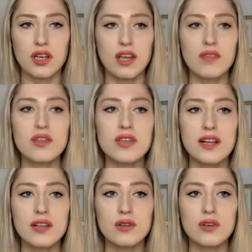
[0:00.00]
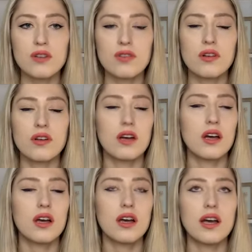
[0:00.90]
If you tell your girlfriend, oh,
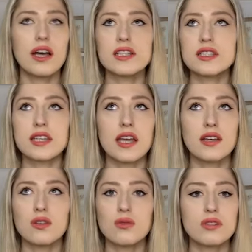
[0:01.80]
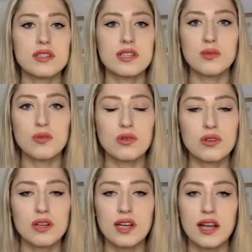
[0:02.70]
I just can't do this
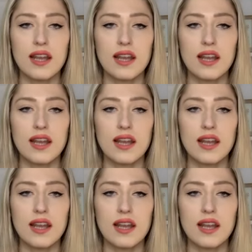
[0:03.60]
anymore.